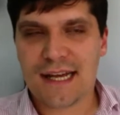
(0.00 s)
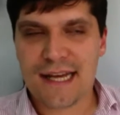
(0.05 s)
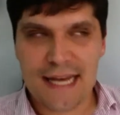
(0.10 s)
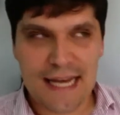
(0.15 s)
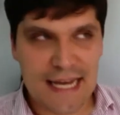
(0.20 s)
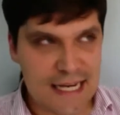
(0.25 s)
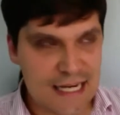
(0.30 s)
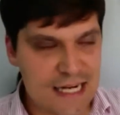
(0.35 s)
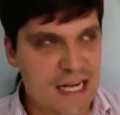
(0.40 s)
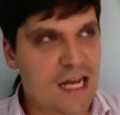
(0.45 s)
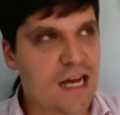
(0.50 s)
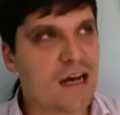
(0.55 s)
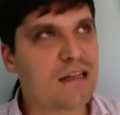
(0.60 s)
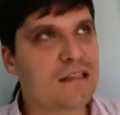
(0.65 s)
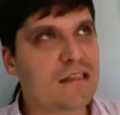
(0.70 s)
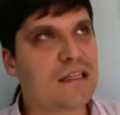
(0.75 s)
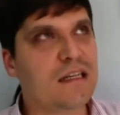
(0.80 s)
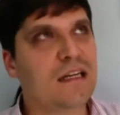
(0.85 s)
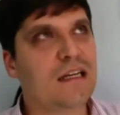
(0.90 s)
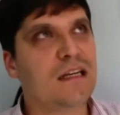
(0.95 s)
Any
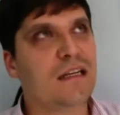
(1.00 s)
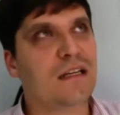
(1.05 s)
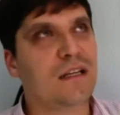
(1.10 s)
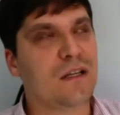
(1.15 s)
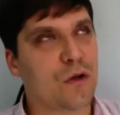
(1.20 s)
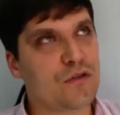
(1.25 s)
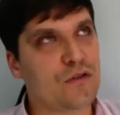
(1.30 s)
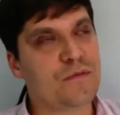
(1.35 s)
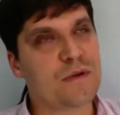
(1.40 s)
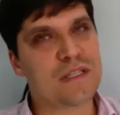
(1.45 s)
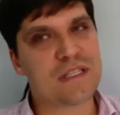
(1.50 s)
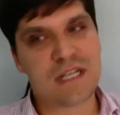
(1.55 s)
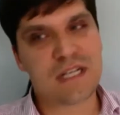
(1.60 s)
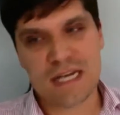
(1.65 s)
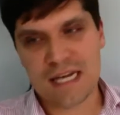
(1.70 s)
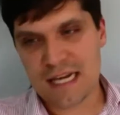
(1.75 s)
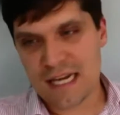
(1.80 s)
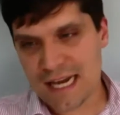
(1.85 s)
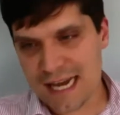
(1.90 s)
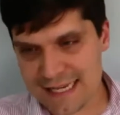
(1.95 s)
other lodgements?
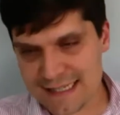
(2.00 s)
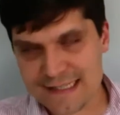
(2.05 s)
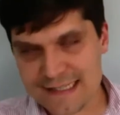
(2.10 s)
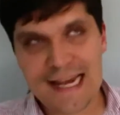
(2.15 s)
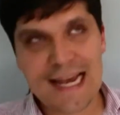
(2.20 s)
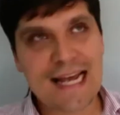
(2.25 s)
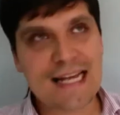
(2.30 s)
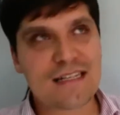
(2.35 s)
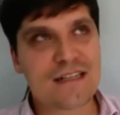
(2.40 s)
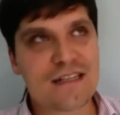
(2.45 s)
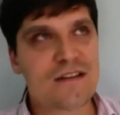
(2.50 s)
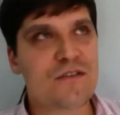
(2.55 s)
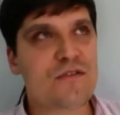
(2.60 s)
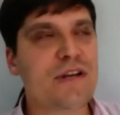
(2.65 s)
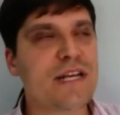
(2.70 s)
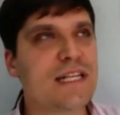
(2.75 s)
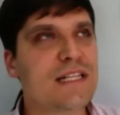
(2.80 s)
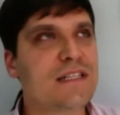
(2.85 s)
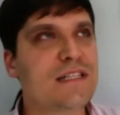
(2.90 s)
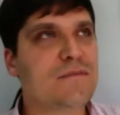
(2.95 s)
SA has
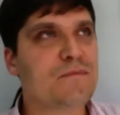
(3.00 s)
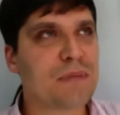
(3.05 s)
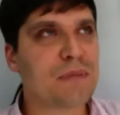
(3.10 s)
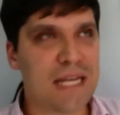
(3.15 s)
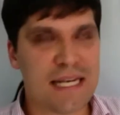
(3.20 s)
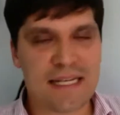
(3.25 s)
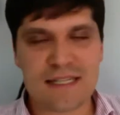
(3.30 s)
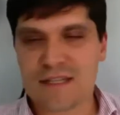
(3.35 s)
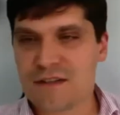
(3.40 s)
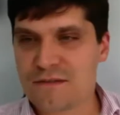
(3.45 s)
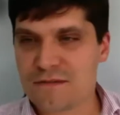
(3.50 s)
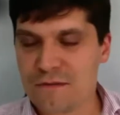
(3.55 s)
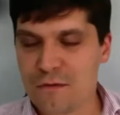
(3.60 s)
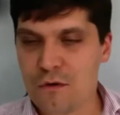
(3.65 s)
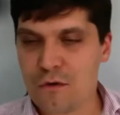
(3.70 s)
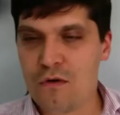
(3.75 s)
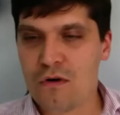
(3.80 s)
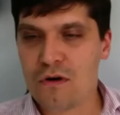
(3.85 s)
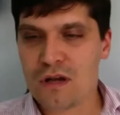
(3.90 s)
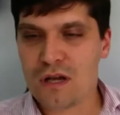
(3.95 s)
increased places
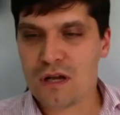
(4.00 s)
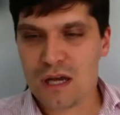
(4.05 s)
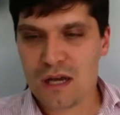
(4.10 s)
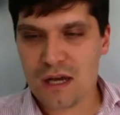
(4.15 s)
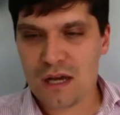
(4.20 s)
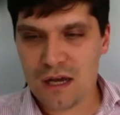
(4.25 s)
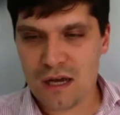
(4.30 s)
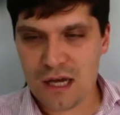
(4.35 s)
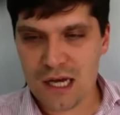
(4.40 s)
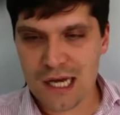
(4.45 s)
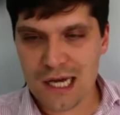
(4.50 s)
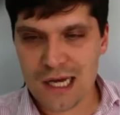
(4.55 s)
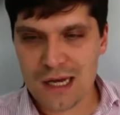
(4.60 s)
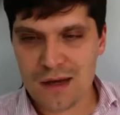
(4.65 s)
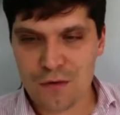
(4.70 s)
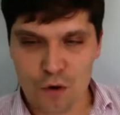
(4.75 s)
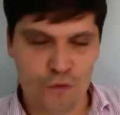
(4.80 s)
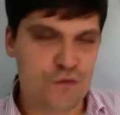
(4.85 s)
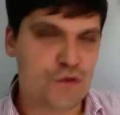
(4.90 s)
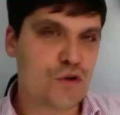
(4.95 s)
for
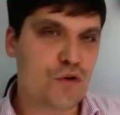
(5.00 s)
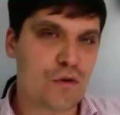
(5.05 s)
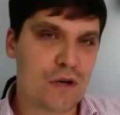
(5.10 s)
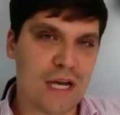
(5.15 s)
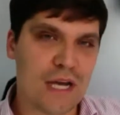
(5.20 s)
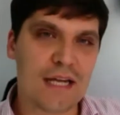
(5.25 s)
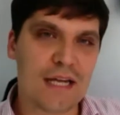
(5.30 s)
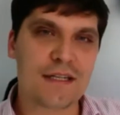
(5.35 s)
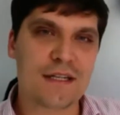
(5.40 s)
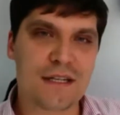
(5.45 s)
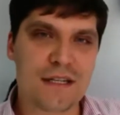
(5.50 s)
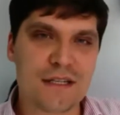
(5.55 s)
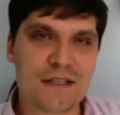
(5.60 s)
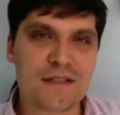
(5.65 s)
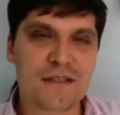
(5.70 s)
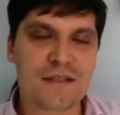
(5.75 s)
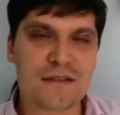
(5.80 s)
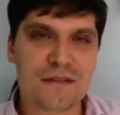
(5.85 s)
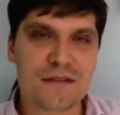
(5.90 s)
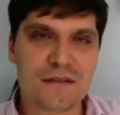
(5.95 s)
offshore
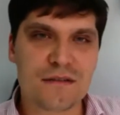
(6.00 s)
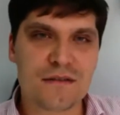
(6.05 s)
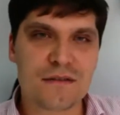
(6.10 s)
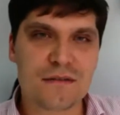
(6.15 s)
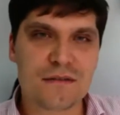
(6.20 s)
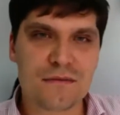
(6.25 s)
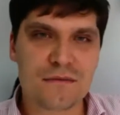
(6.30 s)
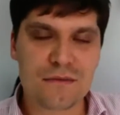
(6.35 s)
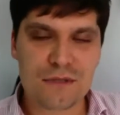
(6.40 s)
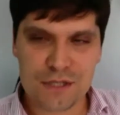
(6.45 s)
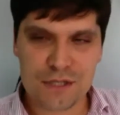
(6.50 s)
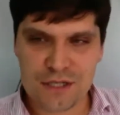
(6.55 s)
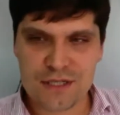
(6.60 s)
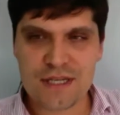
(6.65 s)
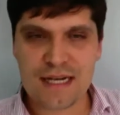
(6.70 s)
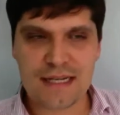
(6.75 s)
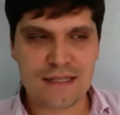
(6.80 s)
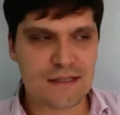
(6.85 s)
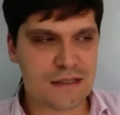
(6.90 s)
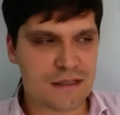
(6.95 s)
candidates, which
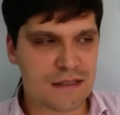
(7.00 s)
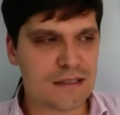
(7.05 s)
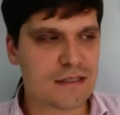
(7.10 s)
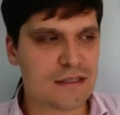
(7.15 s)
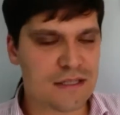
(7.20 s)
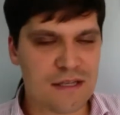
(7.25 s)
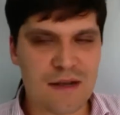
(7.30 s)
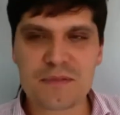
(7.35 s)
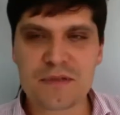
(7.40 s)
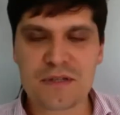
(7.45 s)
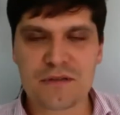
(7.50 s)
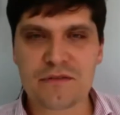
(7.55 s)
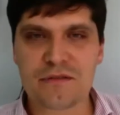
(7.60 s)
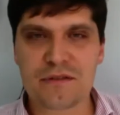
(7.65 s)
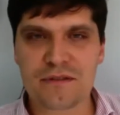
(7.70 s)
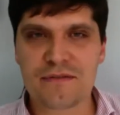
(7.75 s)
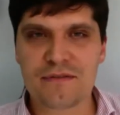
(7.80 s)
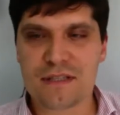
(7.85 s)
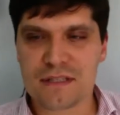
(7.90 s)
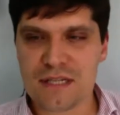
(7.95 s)
is excellent. It's
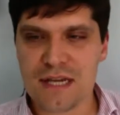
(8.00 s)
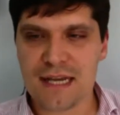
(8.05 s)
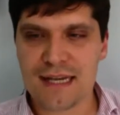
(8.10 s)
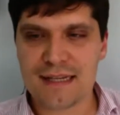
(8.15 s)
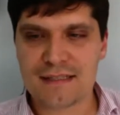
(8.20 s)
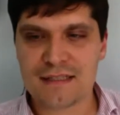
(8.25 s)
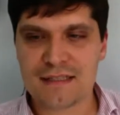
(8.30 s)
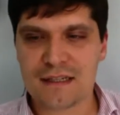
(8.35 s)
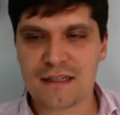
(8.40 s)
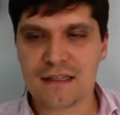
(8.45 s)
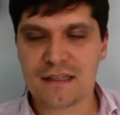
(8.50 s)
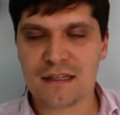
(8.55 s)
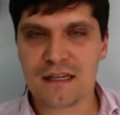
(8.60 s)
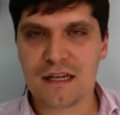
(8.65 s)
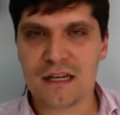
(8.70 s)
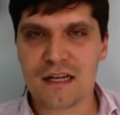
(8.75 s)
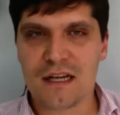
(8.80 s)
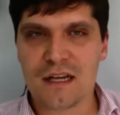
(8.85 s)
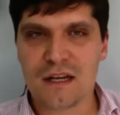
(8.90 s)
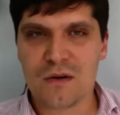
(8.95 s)
absolutely fantastic.
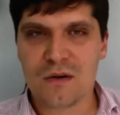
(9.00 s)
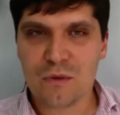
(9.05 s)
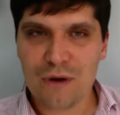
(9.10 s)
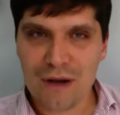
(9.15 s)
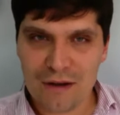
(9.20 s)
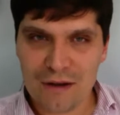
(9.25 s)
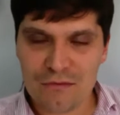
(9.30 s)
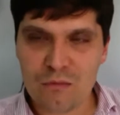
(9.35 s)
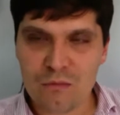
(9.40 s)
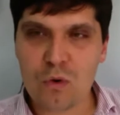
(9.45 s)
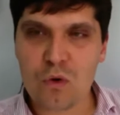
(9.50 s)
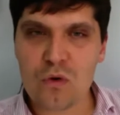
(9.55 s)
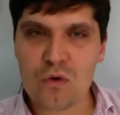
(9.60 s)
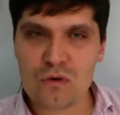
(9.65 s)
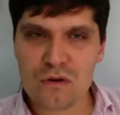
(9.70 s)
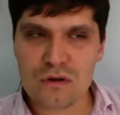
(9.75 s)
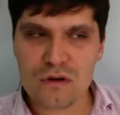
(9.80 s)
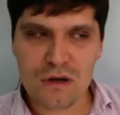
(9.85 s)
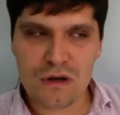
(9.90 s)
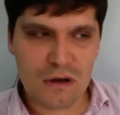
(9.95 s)
We have
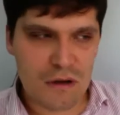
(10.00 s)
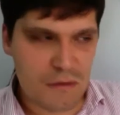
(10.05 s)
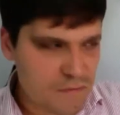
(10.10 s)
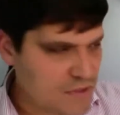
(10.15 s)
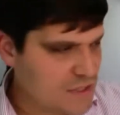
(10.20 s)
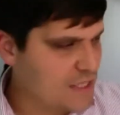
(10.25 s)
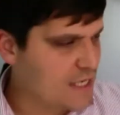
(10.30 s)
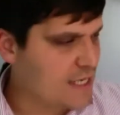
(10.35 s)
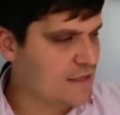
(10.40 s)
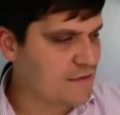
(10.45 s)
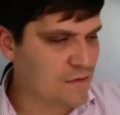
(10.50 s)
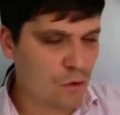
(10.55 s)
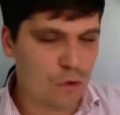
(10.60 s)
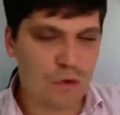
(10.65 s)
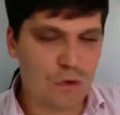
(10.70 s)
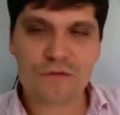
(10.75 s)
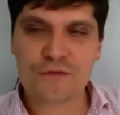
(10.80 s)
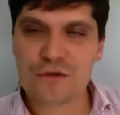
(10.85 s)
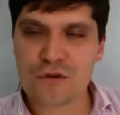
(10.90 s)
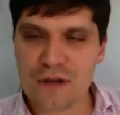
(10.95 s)
more seats
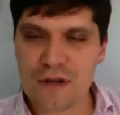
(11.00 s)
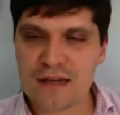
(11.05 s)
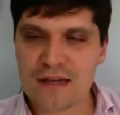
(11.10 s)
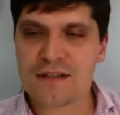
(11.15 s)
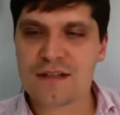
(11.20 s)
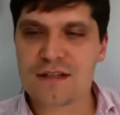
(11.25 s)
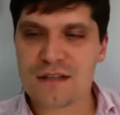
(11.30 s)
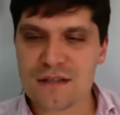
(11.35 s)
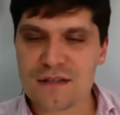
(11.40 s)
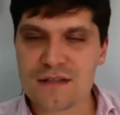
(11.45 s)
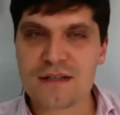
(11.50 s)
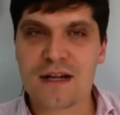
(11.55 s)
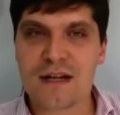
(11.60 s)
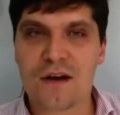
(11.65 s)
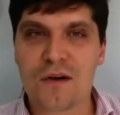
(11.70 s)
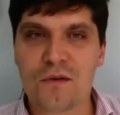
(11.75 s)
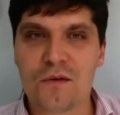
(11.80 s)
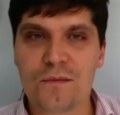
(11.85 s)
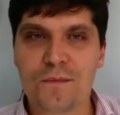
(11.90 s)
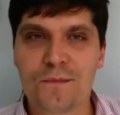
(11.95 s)
for offshore candidates
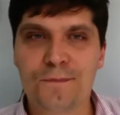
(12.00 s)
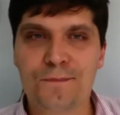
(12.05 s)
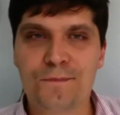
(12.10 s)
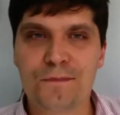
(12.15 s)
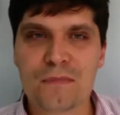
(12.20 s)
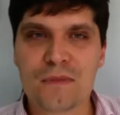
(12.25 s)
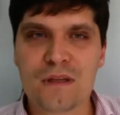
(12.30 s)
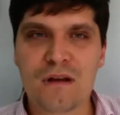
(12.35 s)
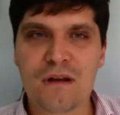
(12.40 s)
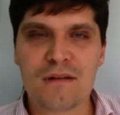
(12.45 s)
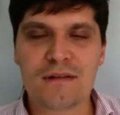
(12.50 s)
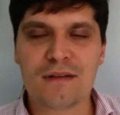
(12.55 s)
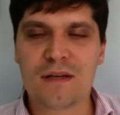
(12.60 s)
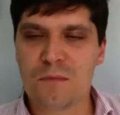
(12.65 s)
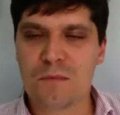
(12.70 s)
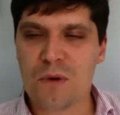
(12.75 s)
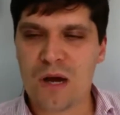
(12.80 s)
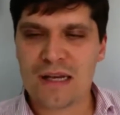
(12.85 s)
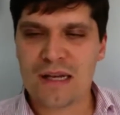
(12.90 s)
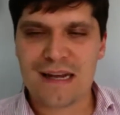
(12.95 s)
now, I
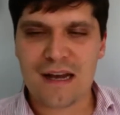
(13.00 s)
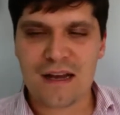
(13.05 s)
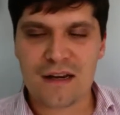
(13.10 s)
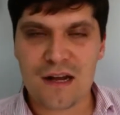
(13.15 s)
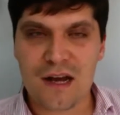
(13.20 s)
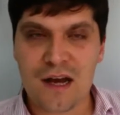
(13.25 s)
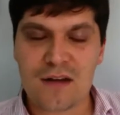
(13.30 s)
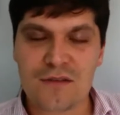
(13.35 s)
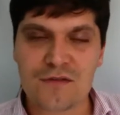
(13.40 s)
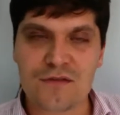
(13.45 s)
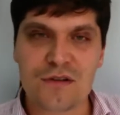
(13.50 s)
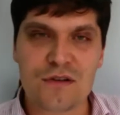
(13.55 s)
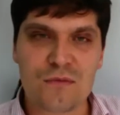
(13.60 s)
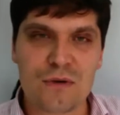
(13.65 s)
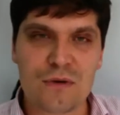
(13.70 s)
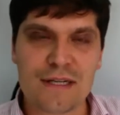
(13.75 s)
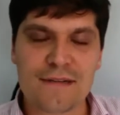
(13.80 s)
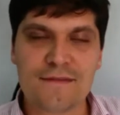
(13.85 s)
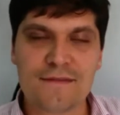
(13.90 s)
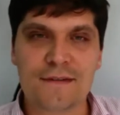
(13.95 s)
think by 900 or
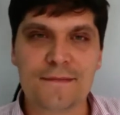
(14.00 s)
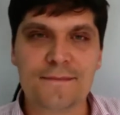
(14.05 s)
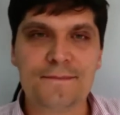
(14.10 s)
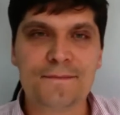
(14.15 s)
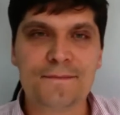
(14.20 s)
whatever.